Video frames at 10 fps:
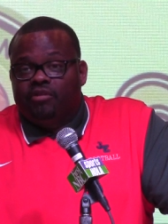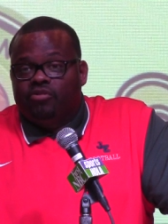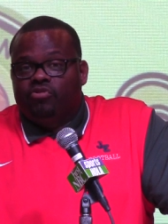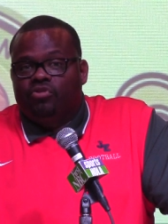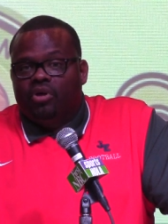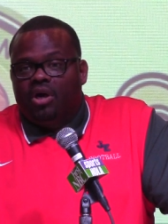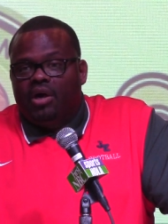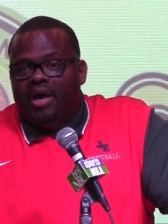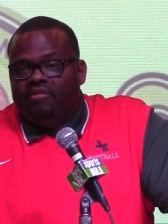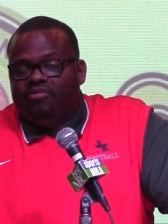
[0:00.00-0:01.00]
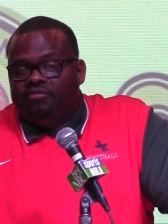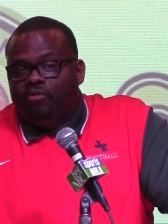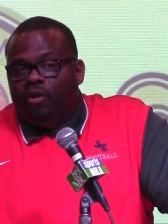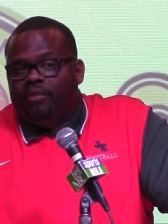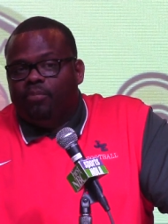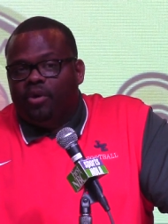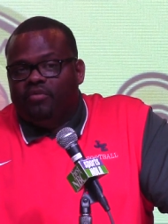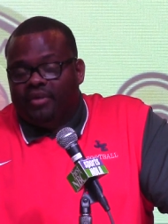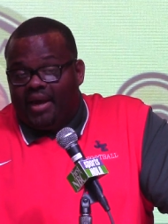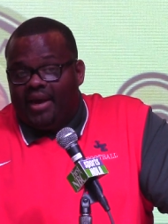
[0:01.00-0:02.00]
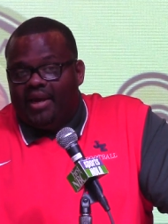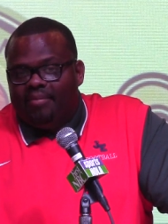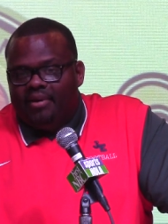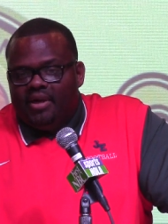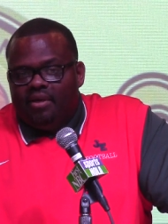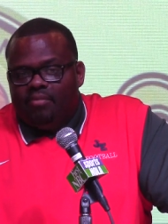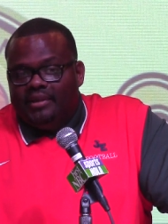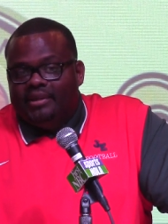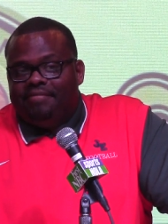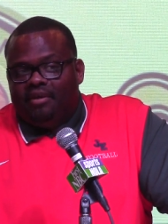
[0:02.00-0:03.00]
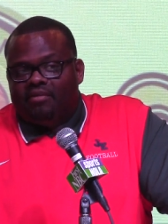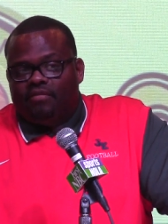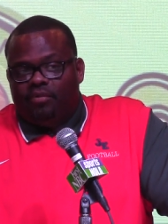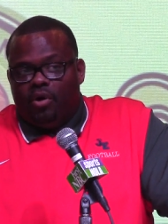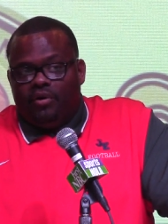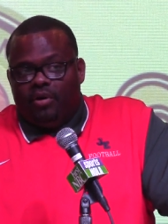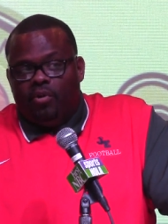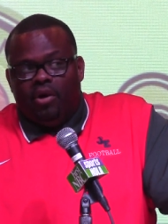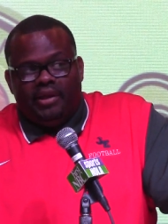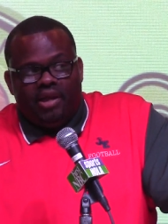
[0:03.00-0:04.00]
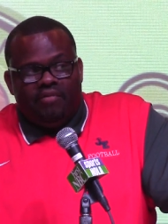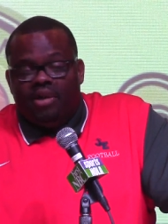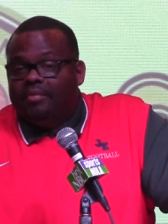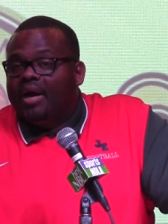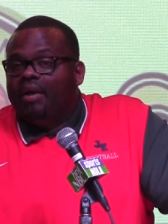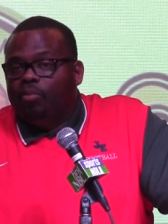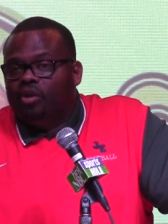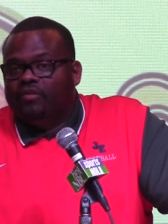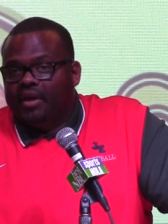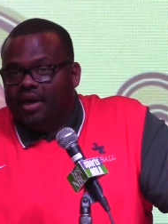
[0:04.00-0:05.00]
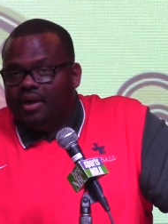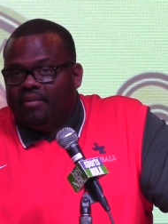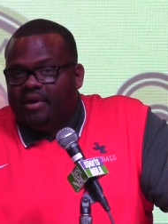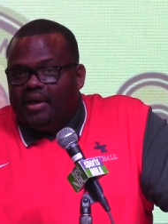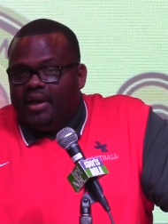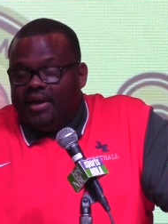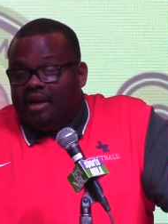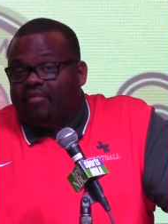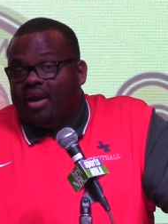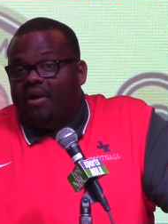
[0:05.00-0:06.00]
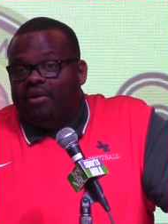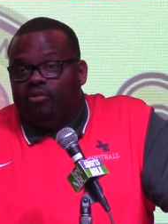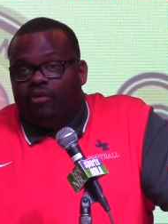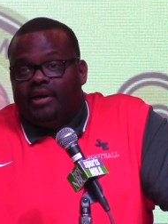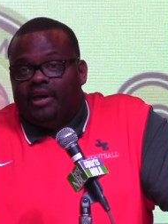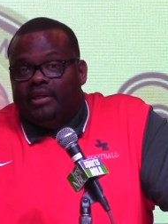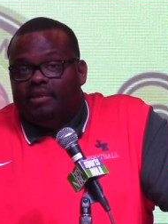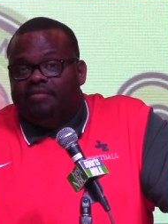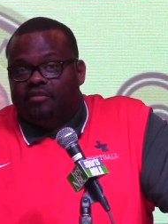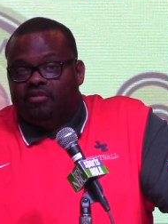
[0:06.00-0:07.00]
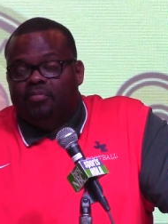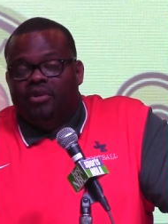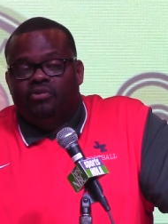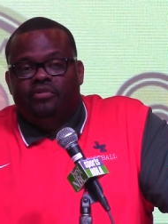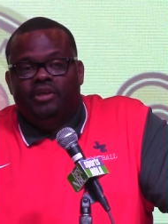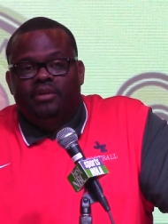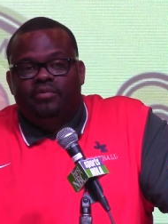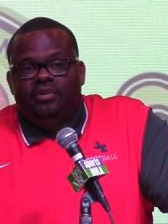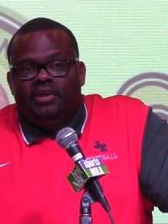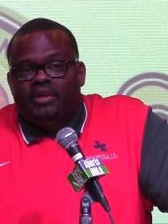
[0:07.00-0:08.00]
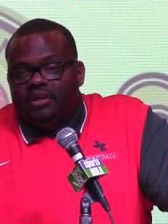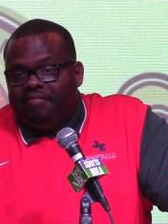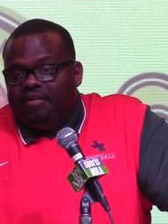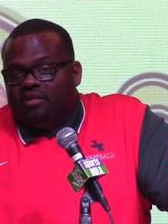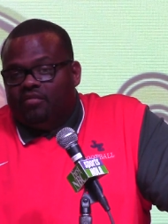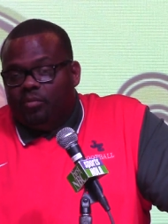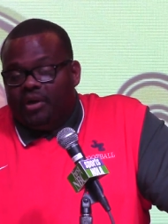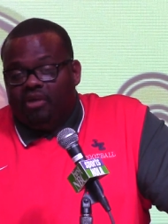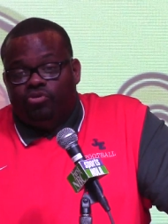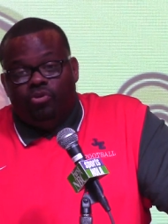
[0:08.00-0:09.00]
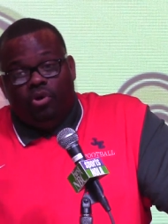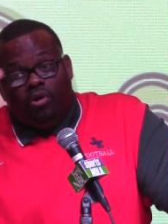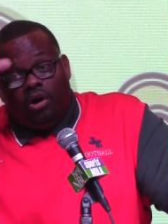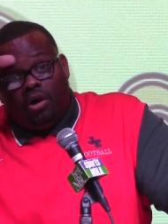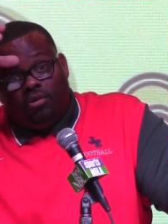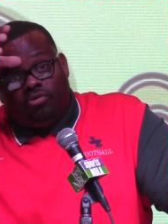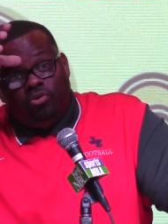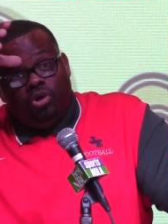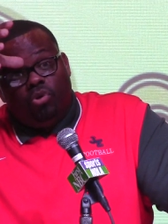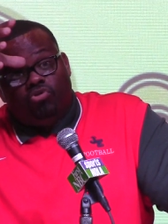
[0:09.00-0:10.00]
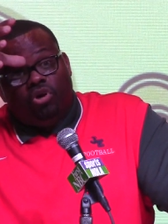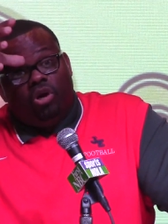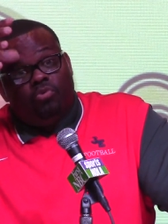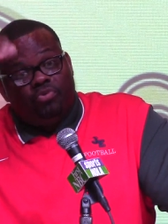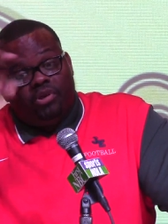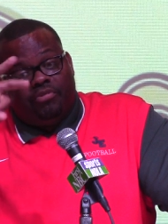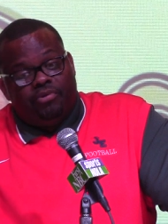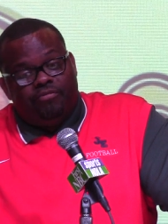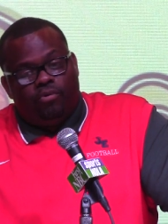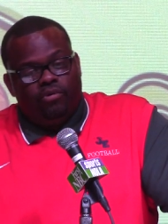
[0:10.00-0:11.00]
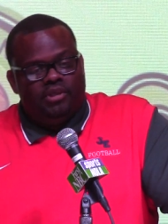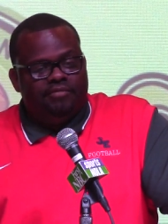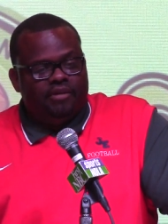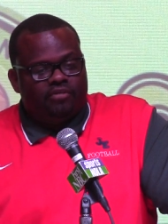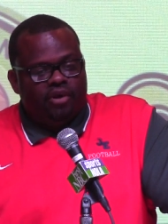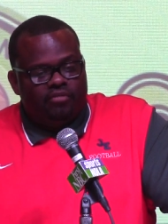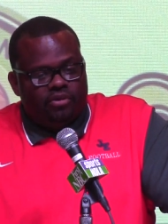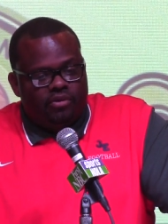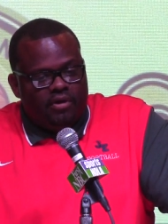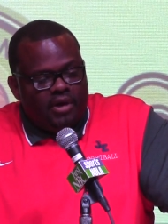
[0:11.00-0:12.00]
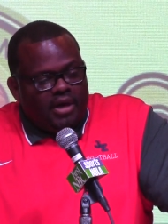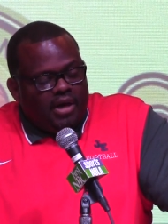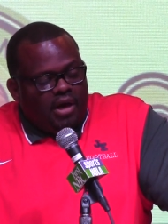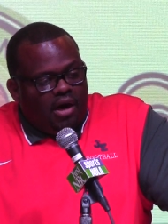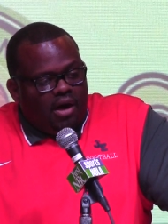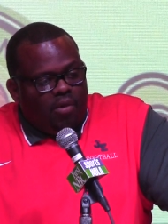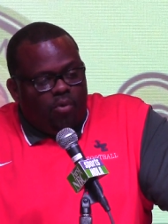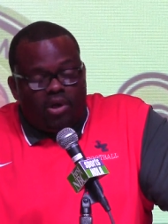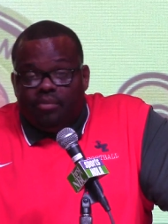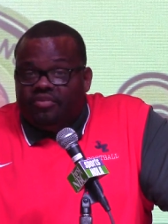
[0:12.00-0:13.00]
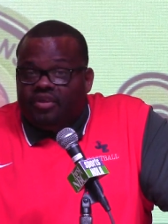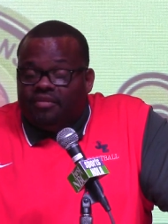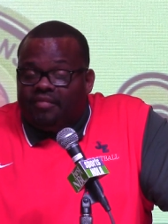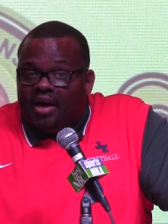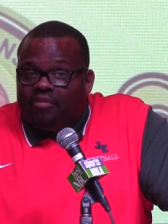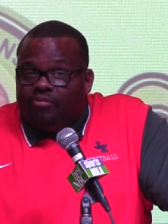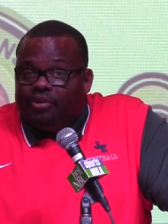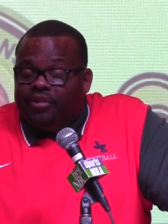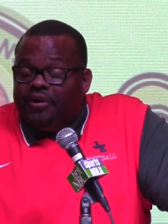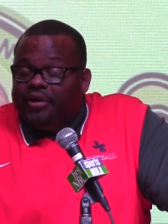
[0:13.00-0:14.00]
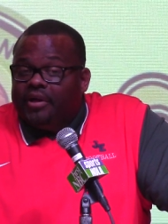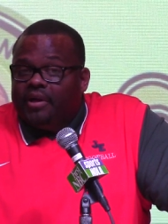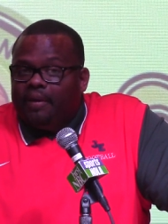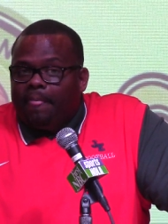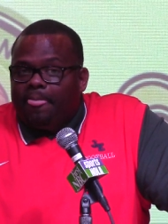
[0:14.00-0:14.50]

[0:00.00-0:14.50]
offense is uh, averaging 40 points a game, but defensively we're only, we're only giving up nine points a game, and that's carrying us right now, defense and special teams. Defensively, we got two no go, two nose guards. We run a three-four defense also. Uh, one of them six five, three thirty,